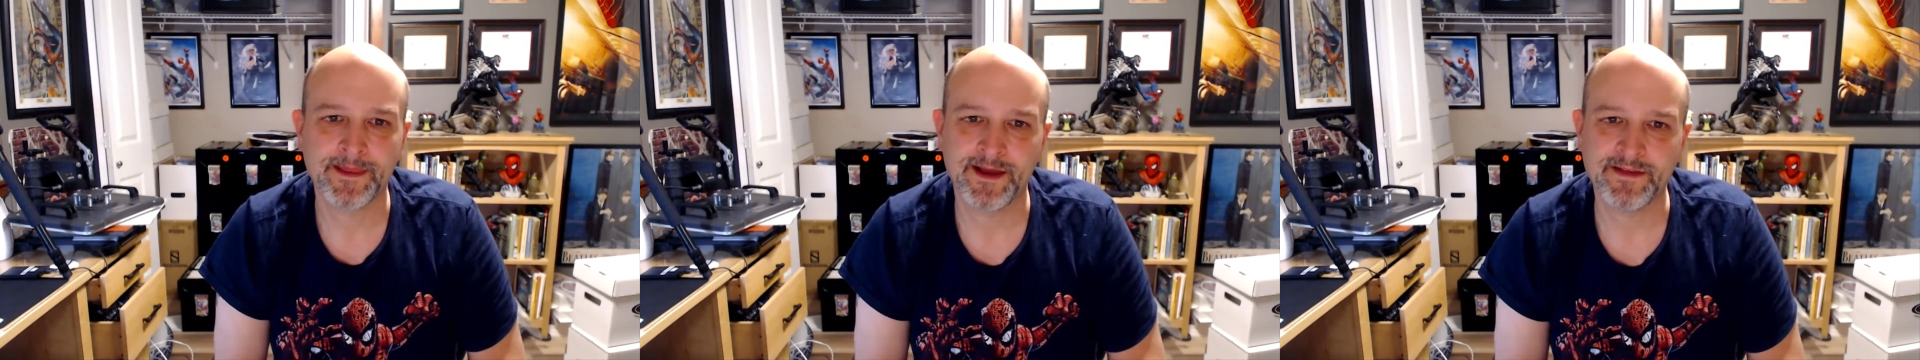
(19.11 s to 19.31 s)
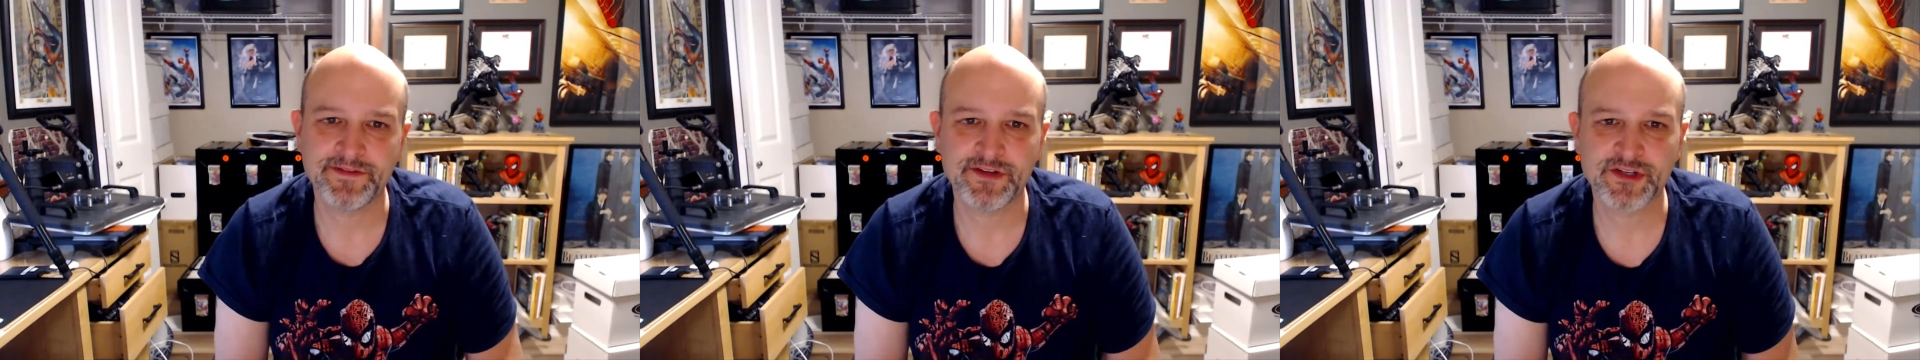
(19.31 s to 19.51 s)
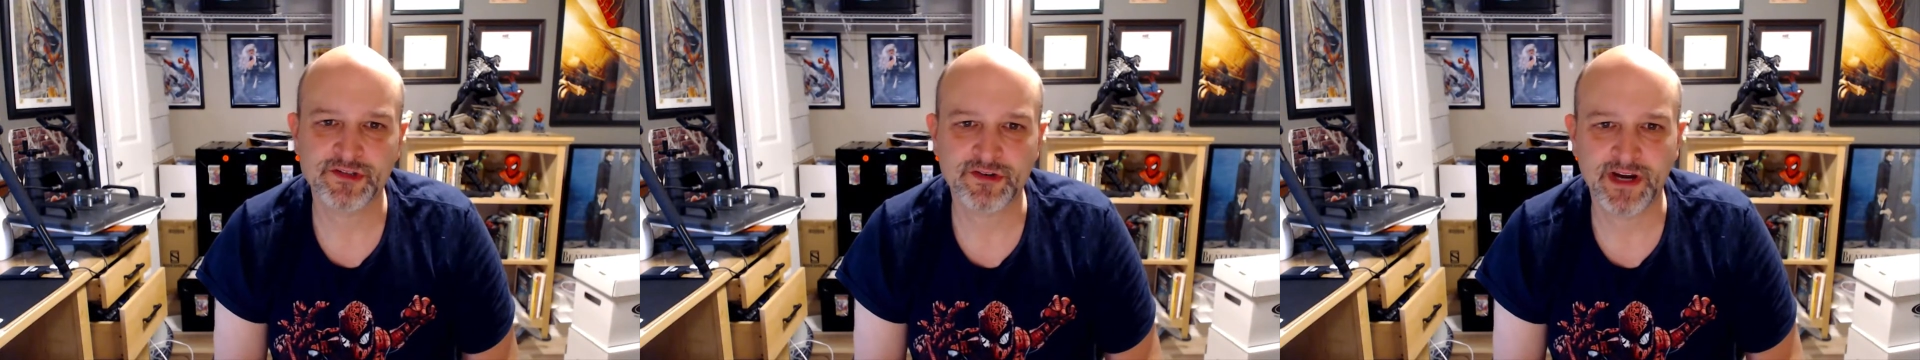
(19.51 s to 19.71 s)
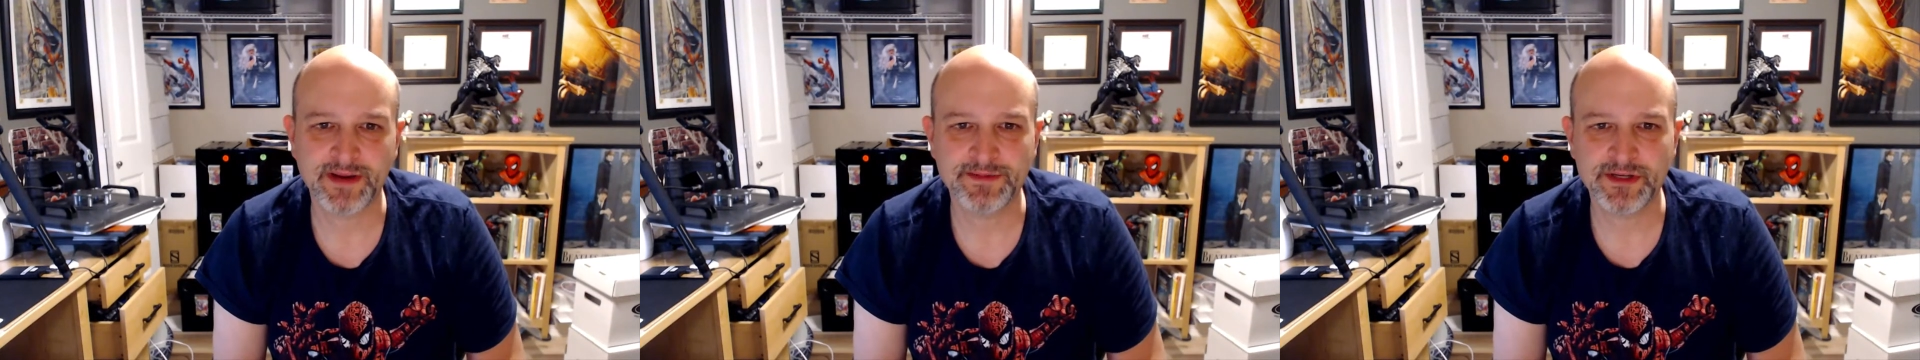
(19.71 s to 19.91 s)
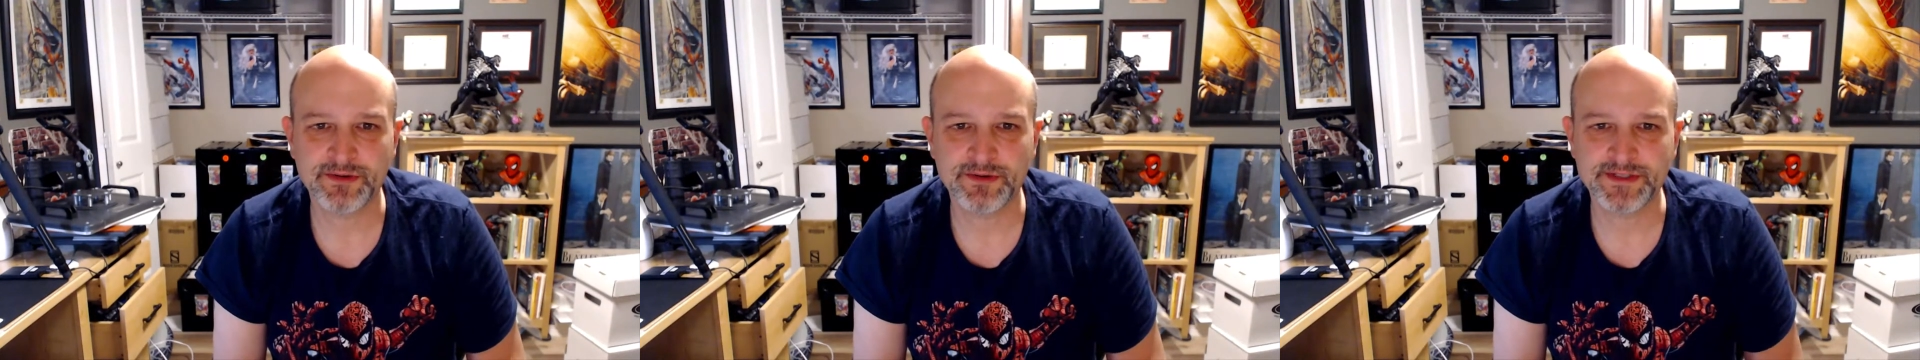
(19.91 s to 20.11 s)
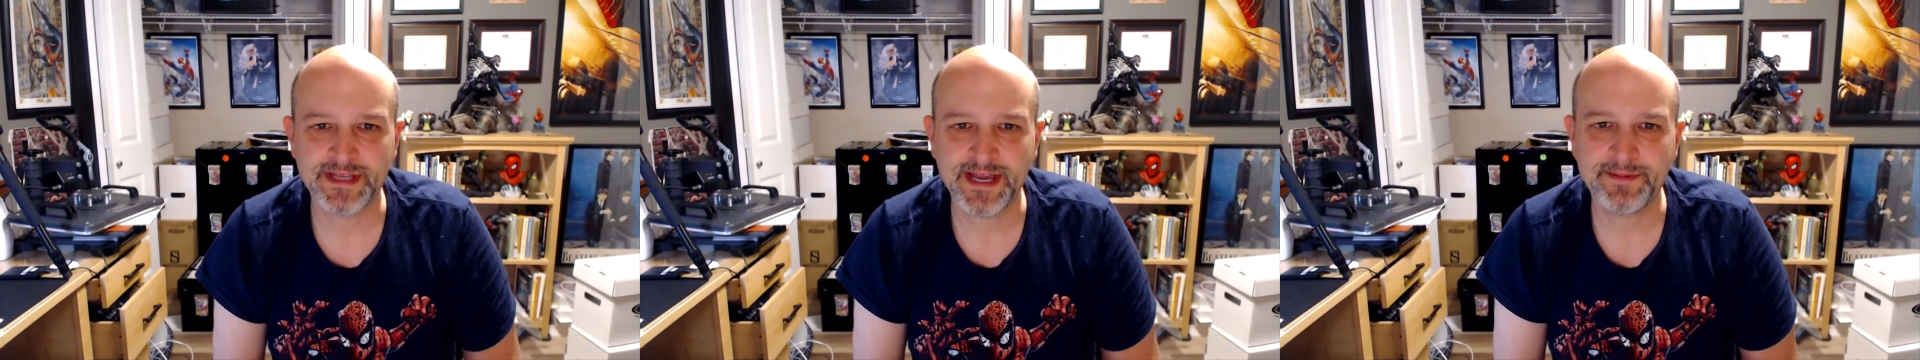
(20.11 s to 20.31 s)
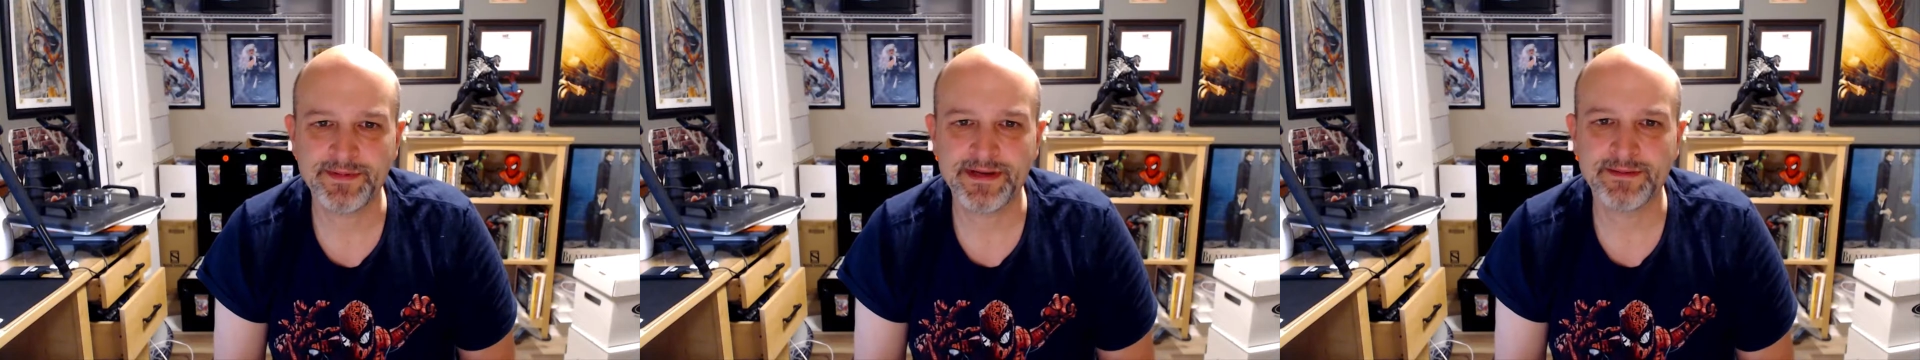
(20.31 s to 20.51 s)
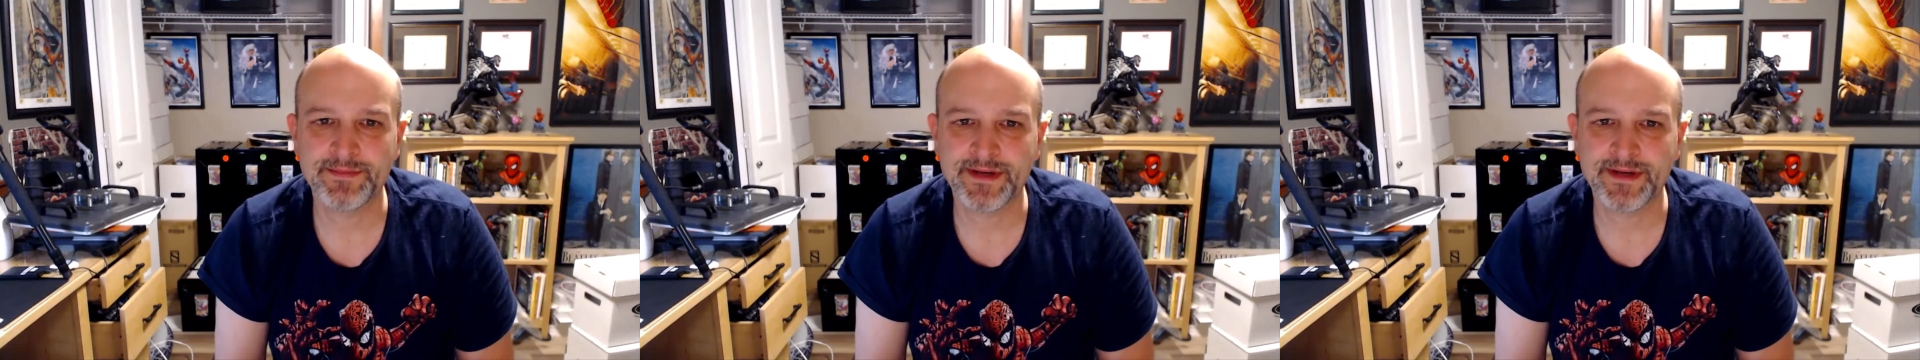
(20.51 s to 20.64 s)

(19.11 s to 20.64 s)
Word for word: Not to describe to you what's happening,